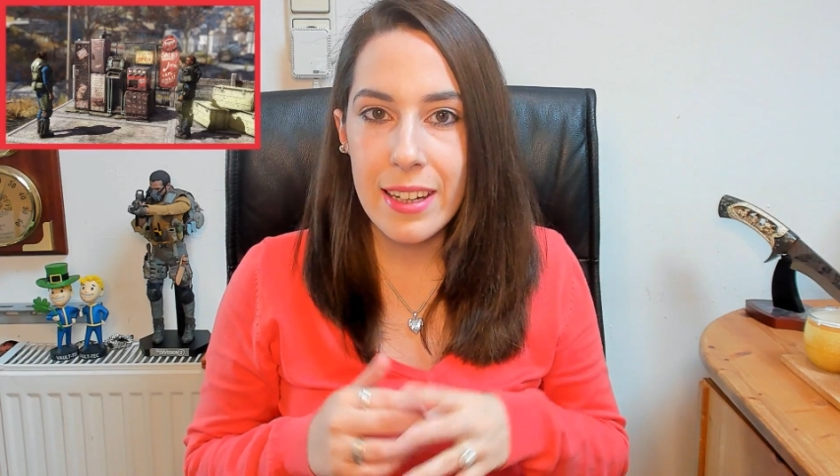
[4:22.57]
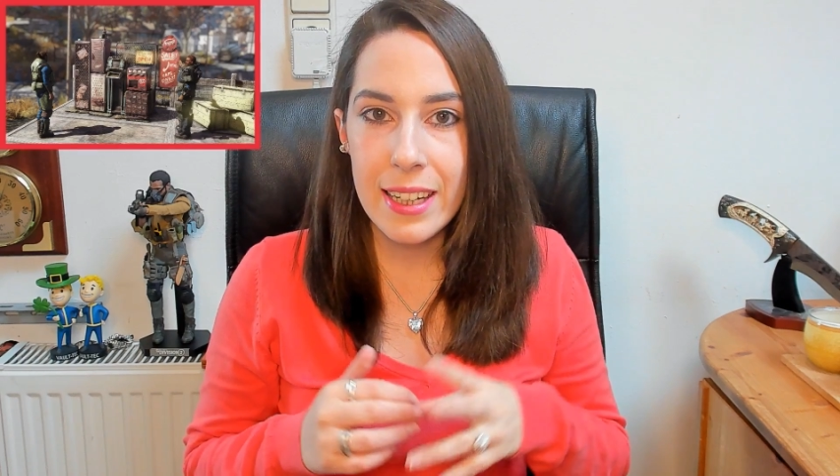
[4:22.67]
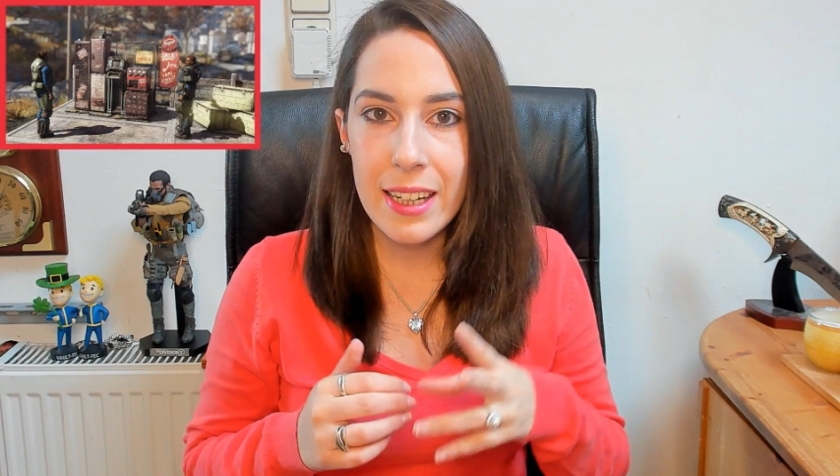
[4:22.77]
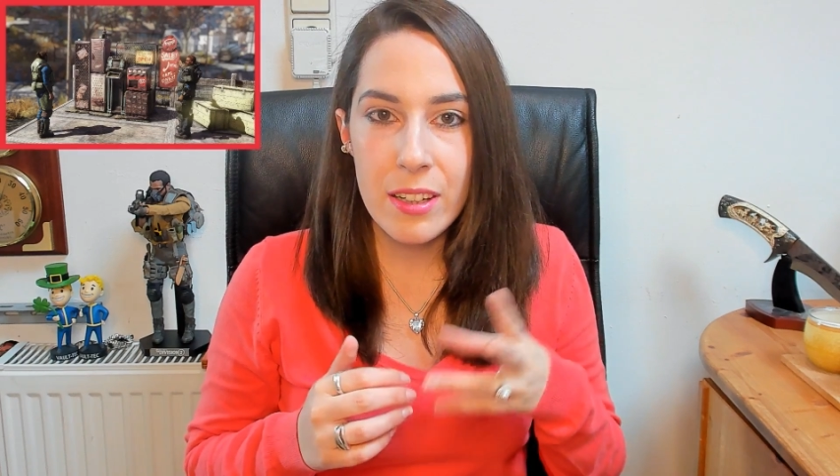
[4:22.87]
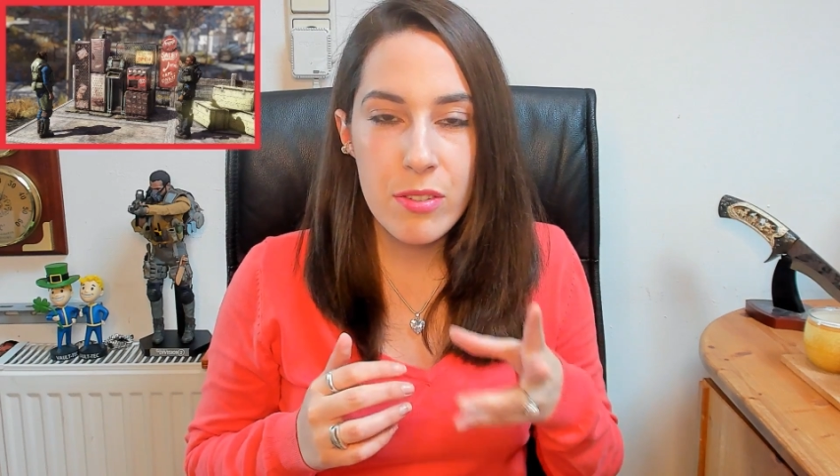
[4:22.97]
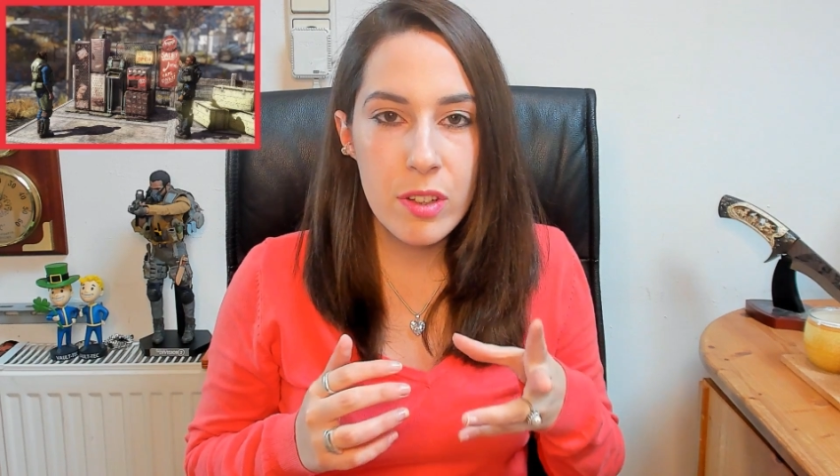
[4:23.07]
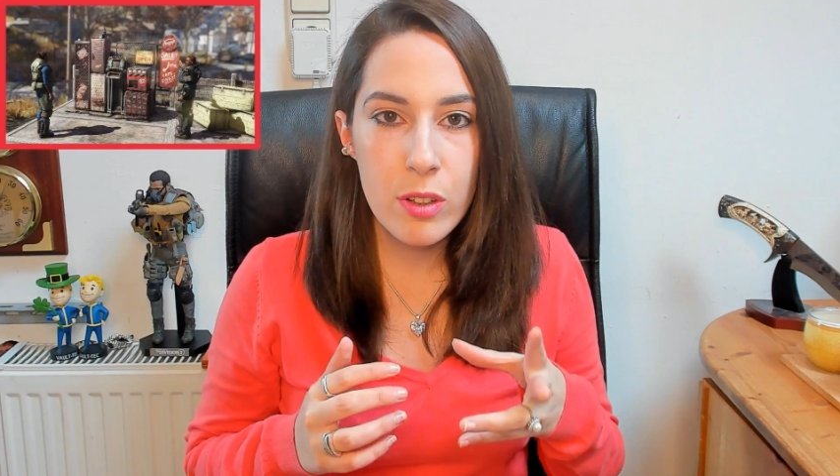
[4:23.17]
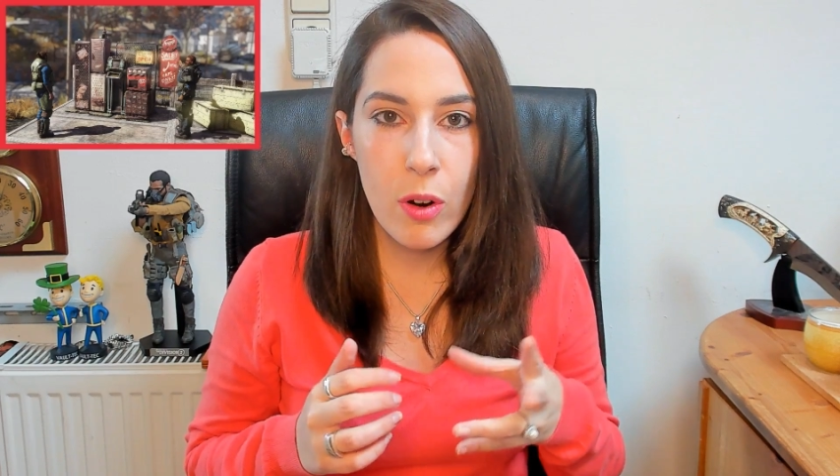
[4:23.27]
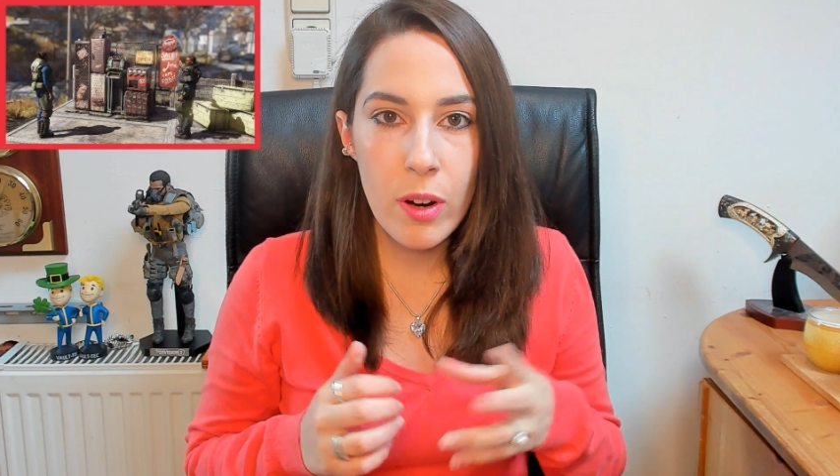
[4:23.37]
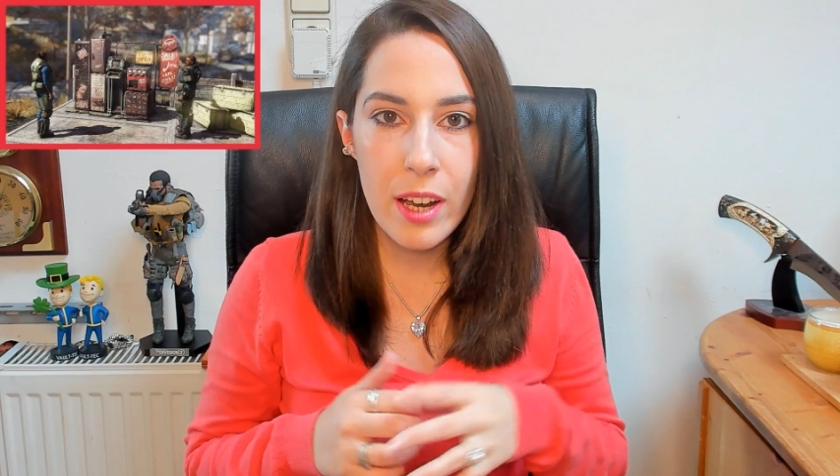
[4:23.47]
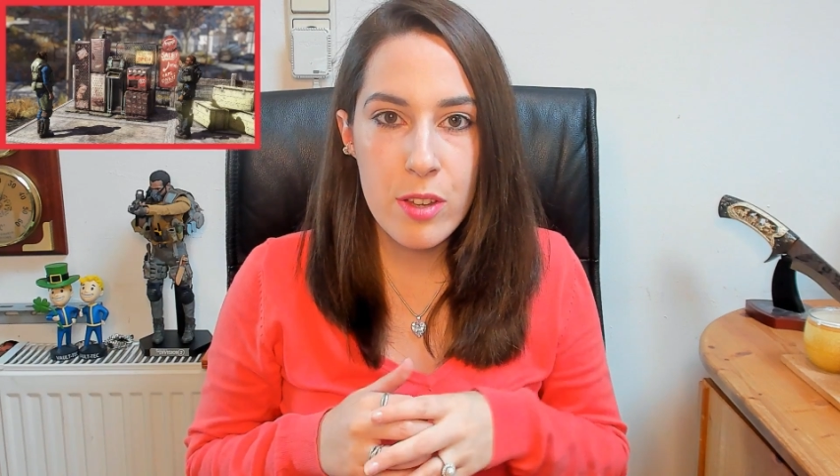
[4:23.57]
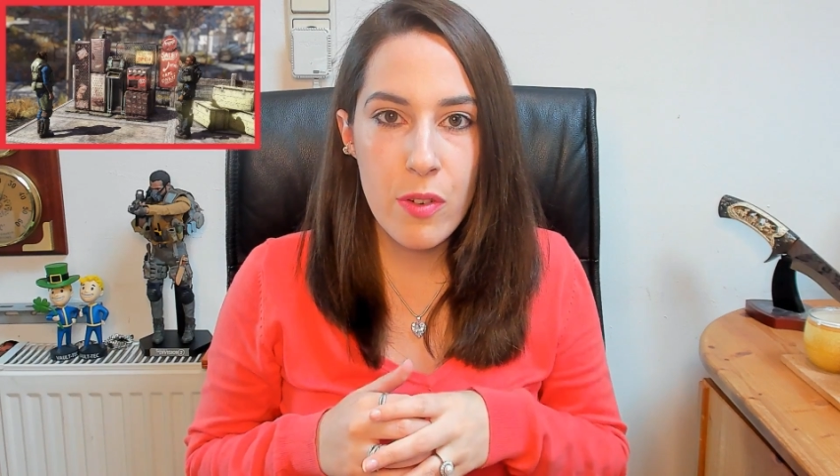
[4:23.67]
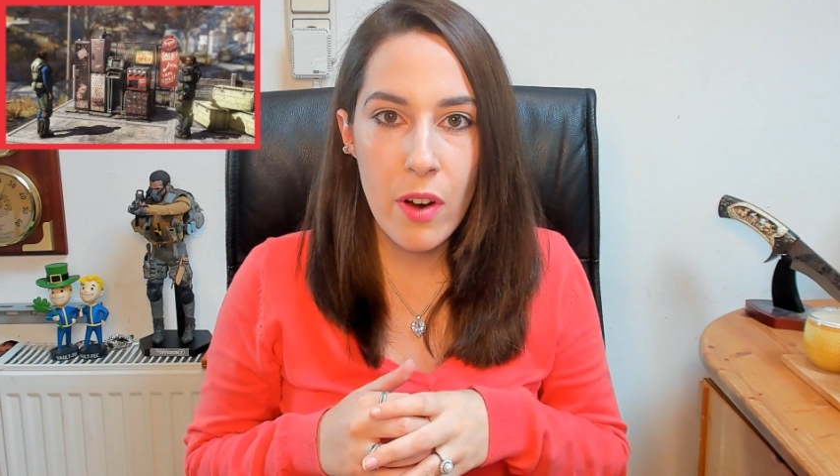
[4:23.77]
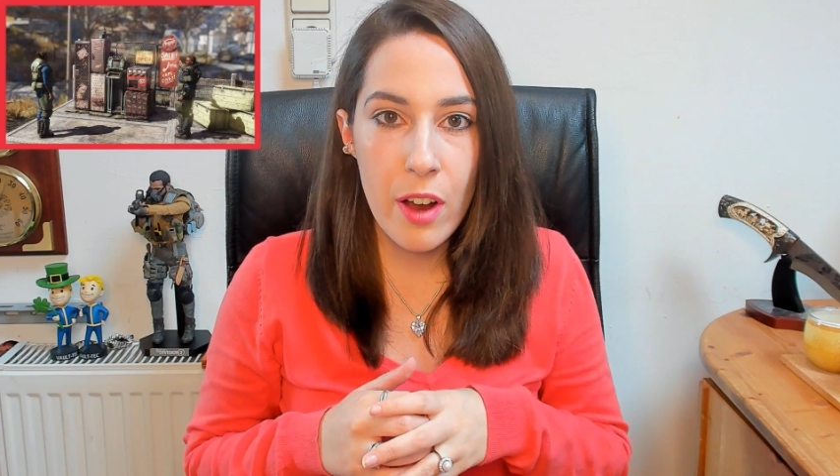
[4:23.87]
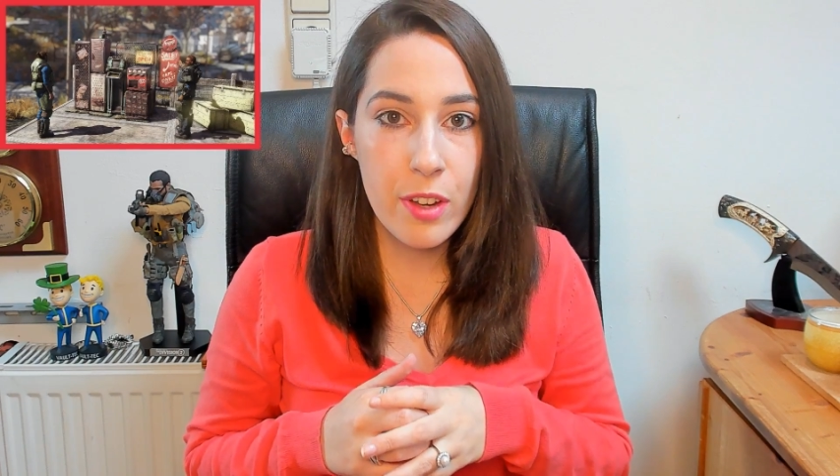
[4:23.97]
It's like an inventory
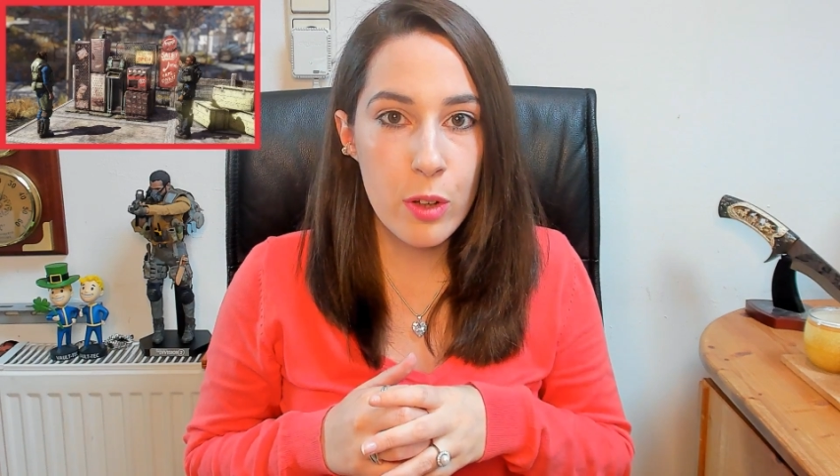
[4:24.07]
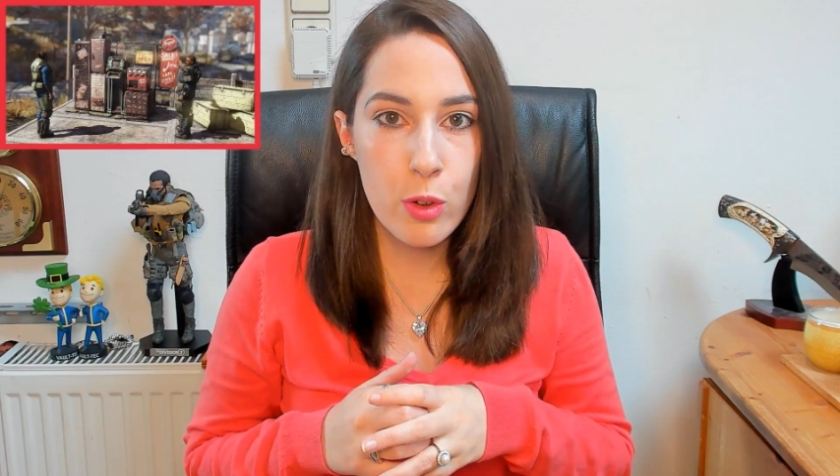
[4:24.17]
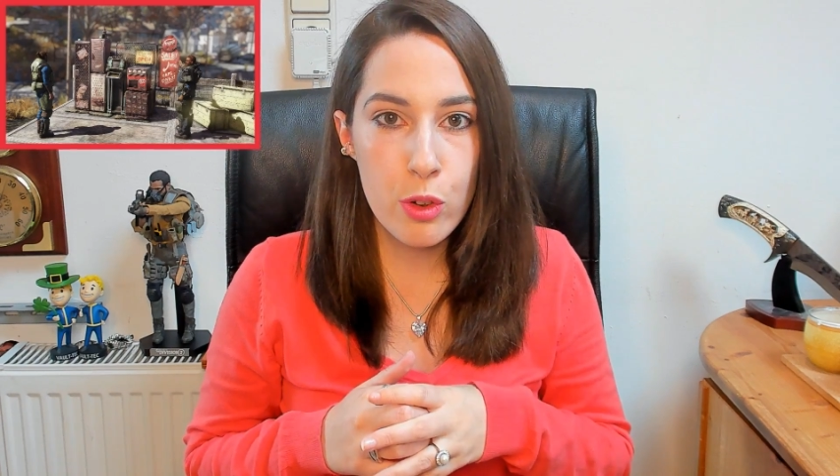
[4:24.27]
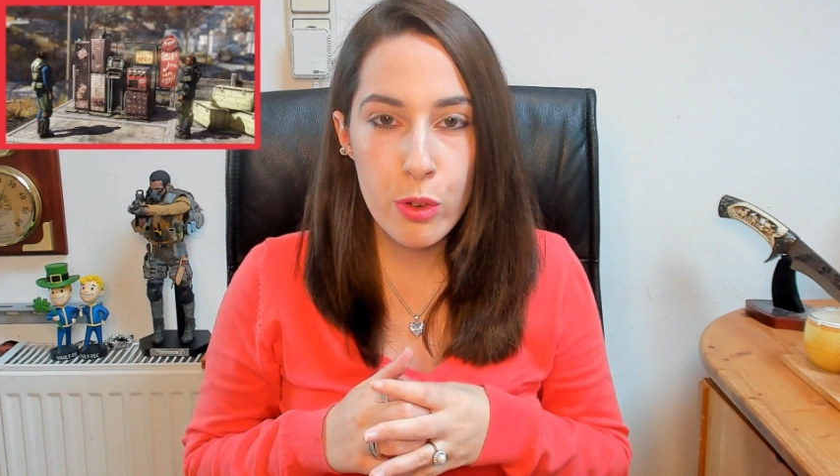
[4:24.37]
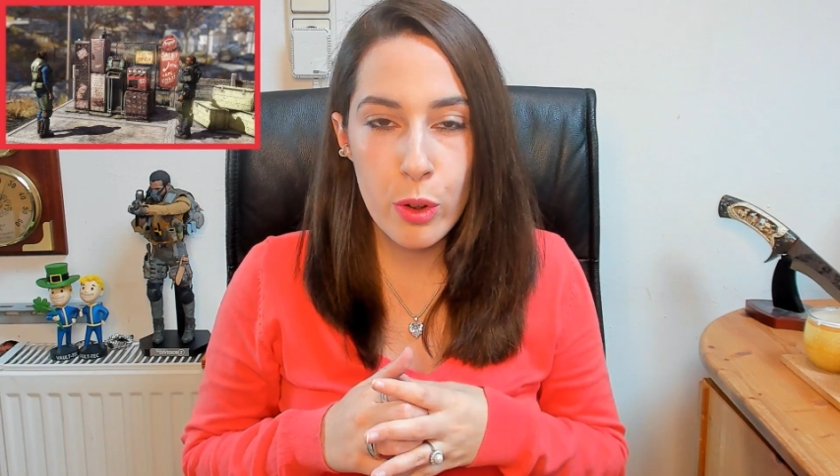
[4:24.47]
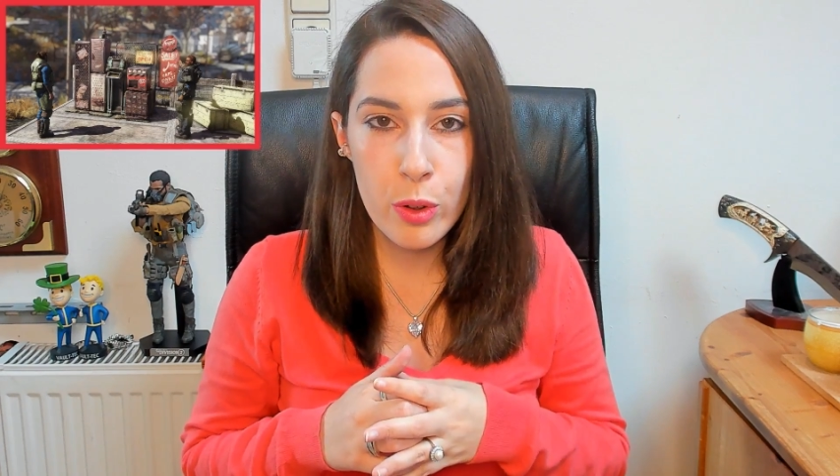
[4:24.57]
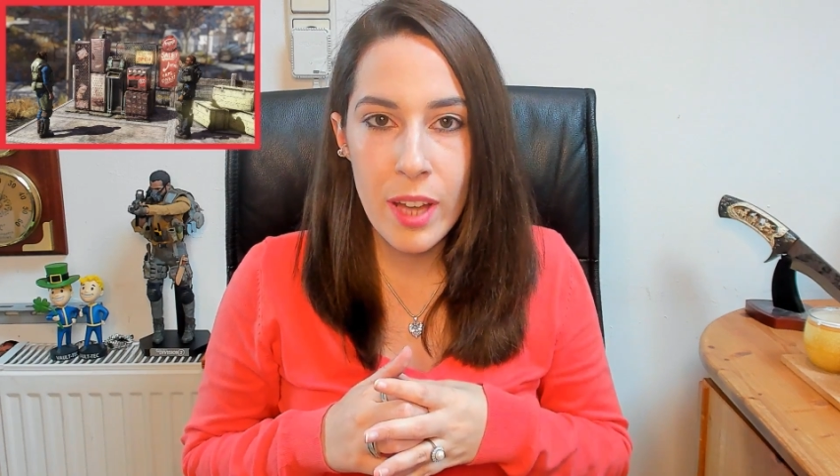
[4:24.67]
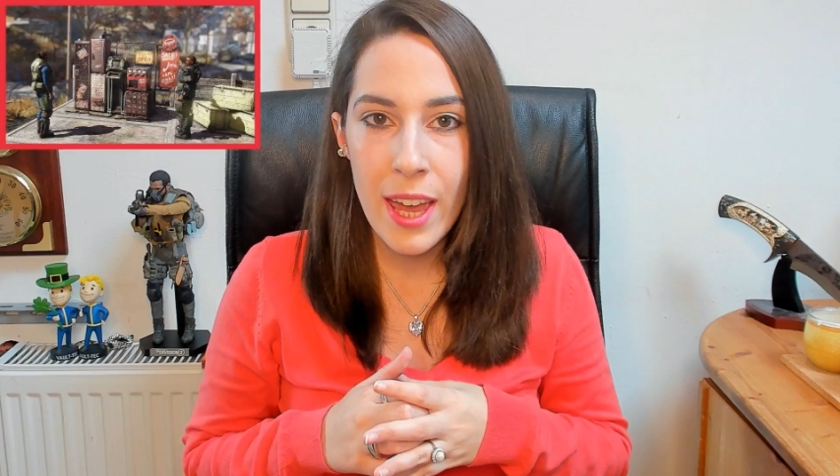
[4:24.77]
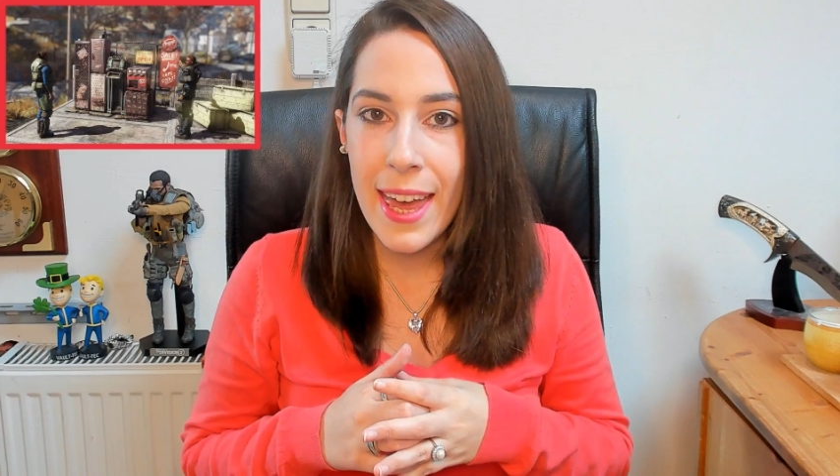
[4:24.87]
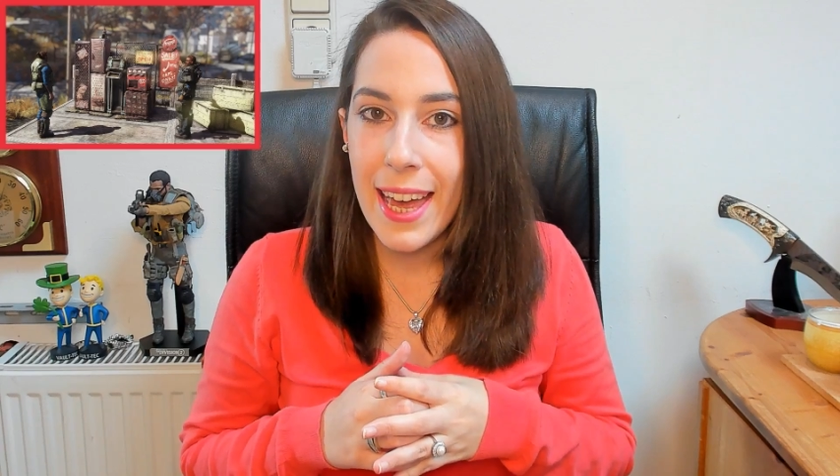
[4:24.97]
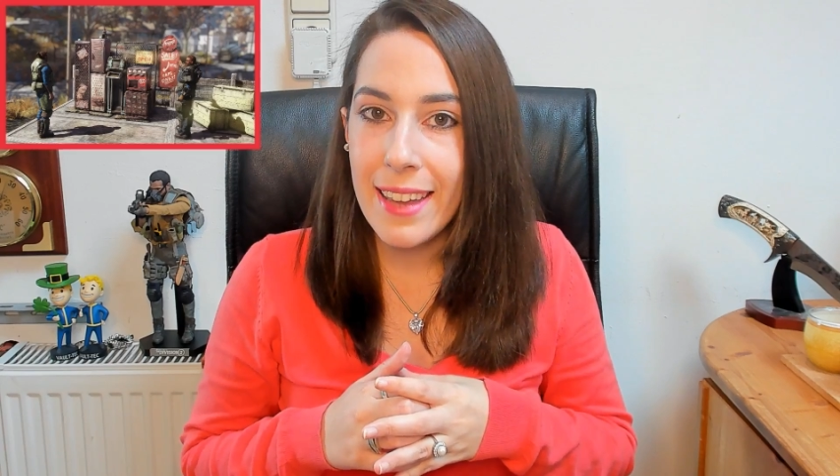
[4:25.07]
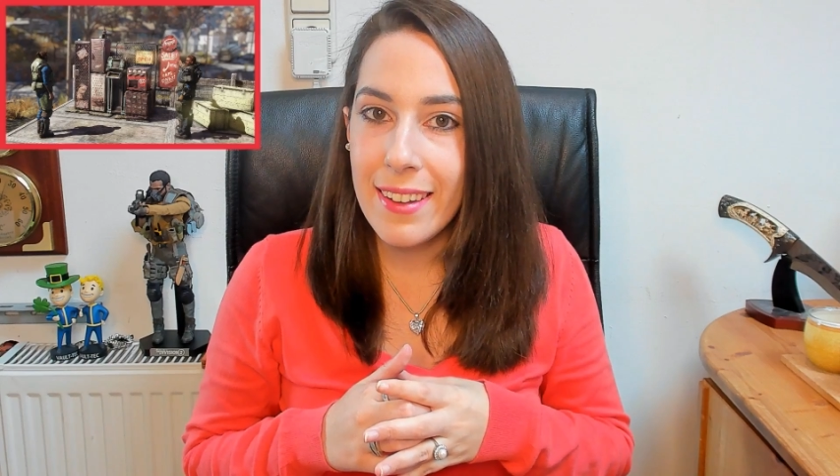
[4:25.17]
as far as I understood,